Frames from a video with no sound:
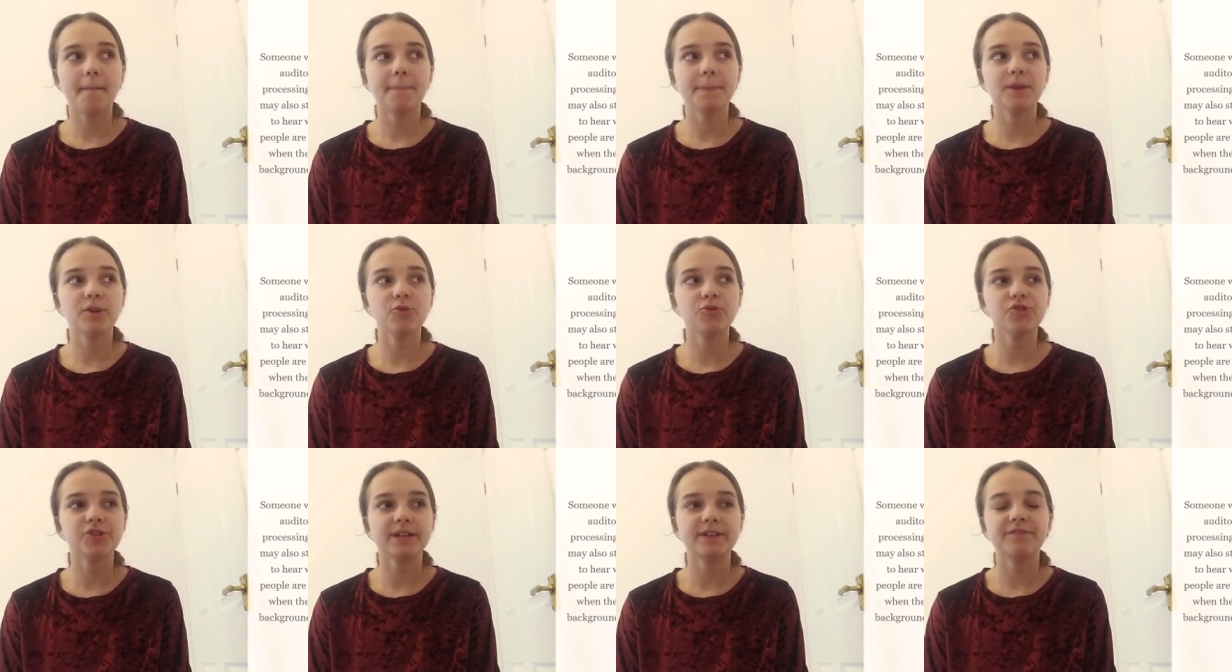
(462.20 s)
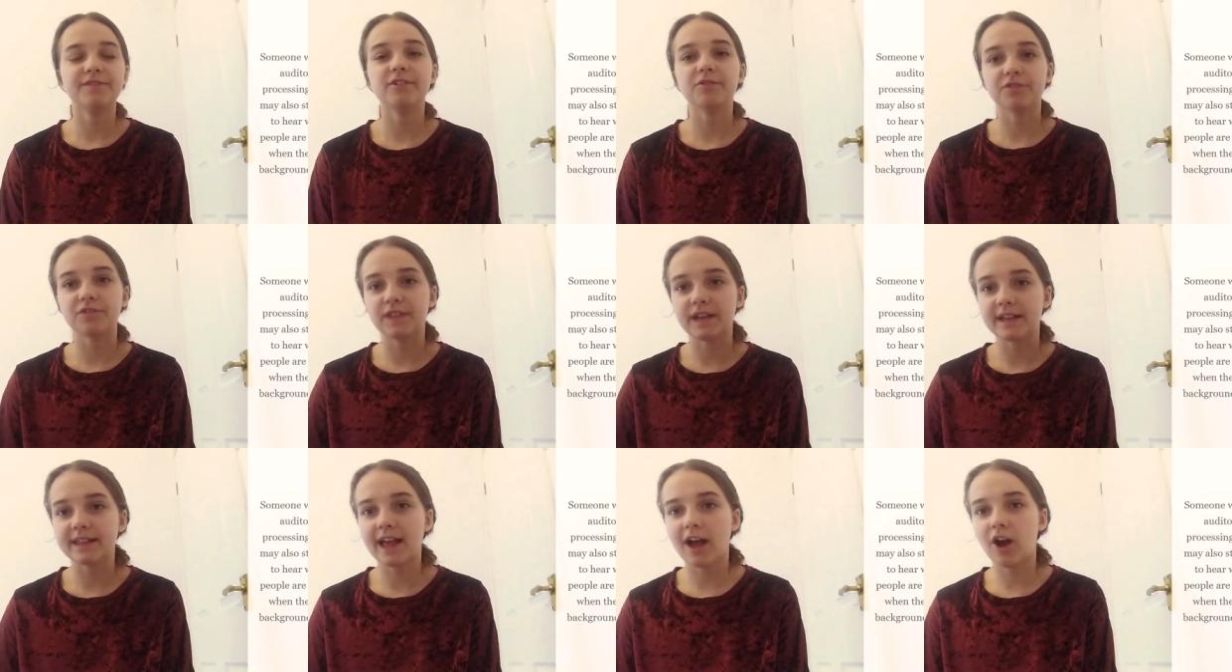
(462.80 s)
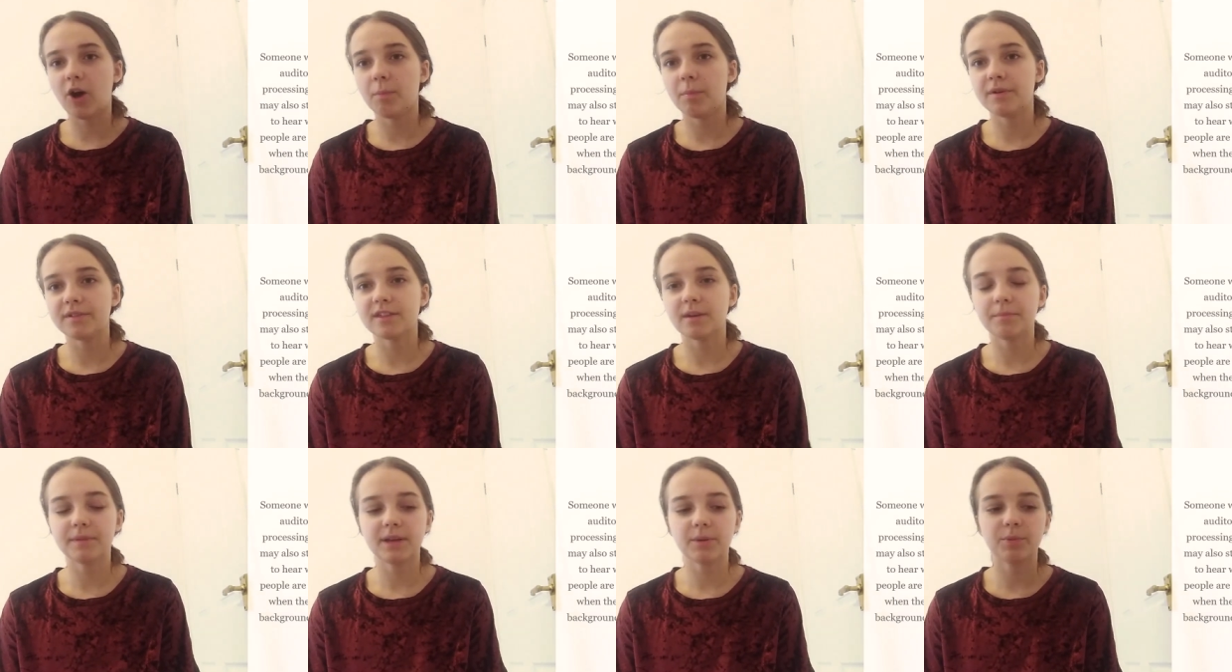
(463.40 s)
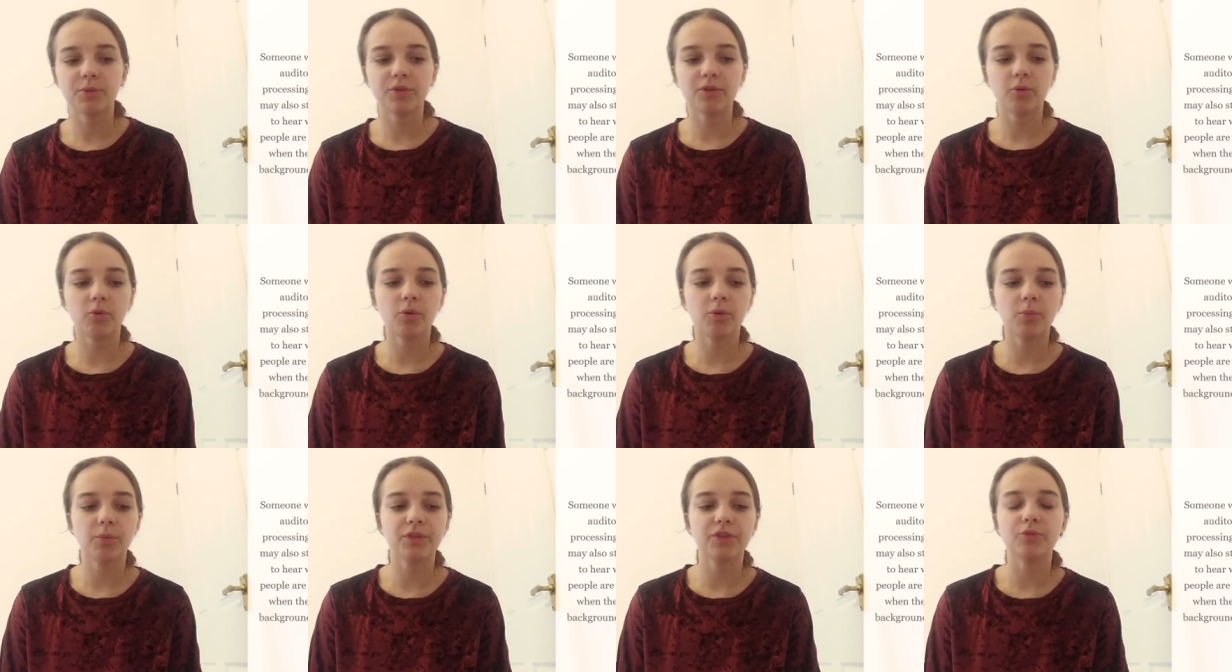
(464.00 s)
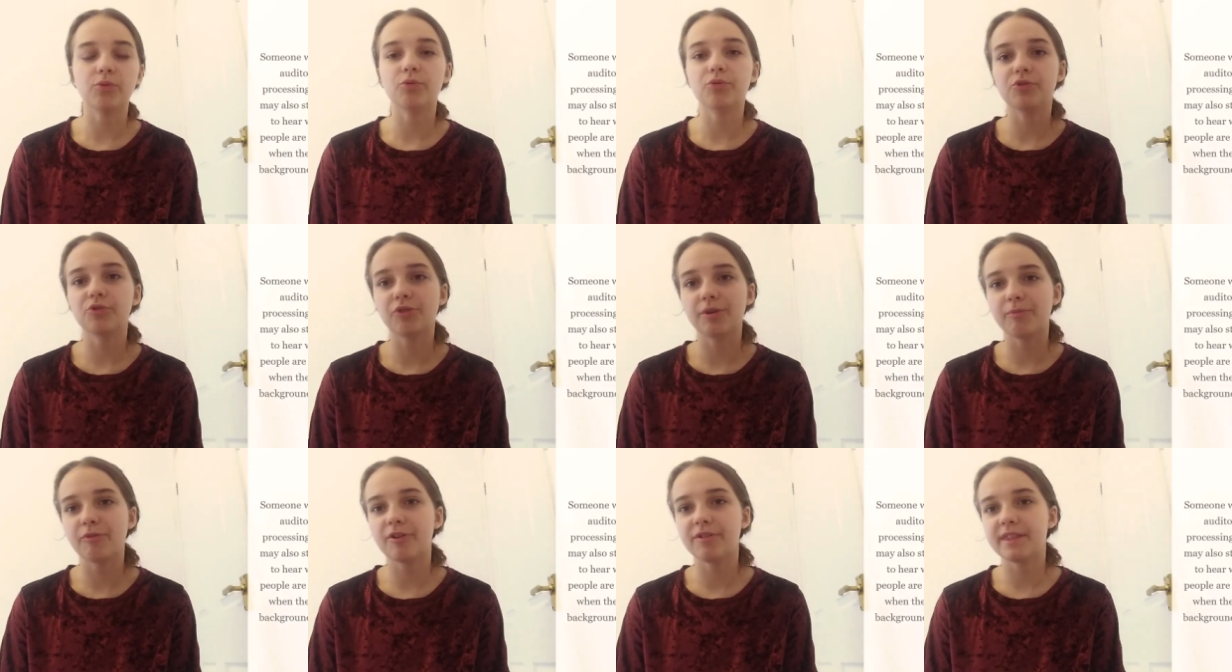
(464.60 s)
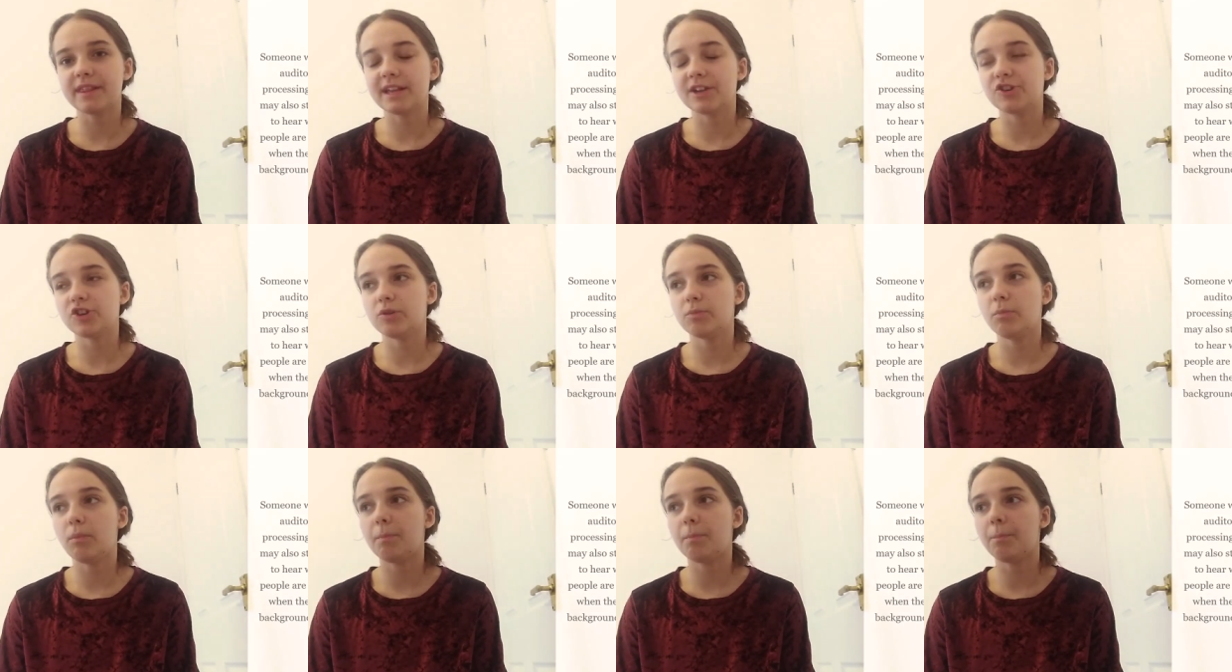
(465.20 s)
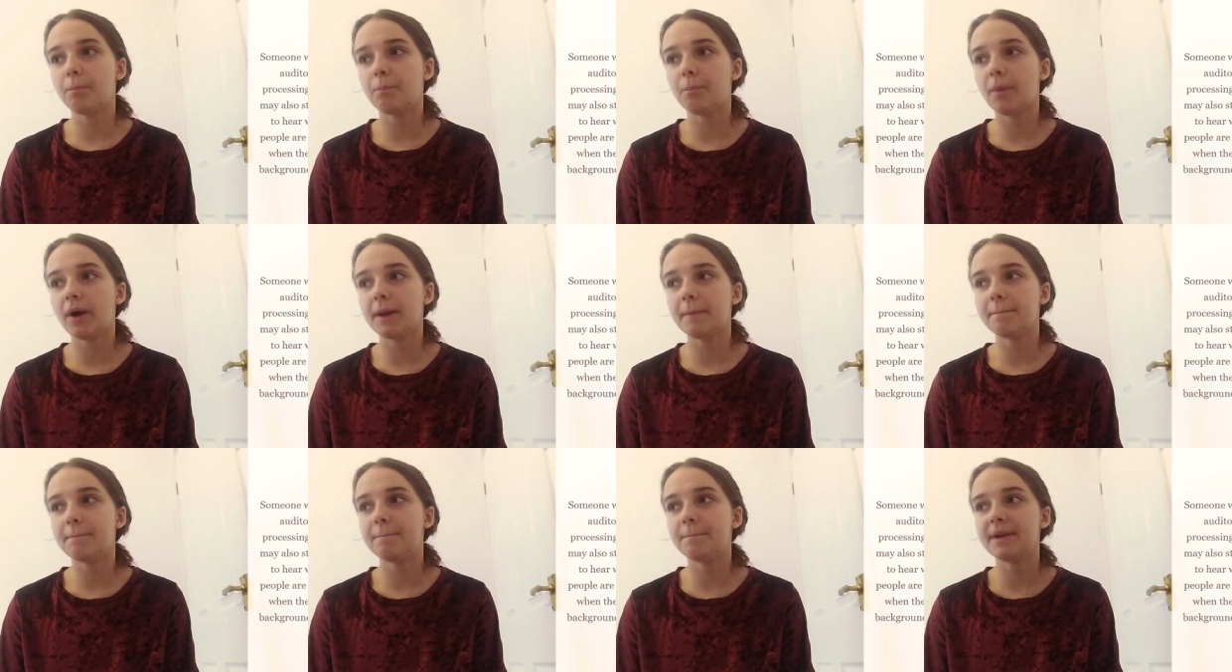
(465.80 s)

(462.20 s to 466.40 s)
usually filter things out, but somebody with an auditory processing issue might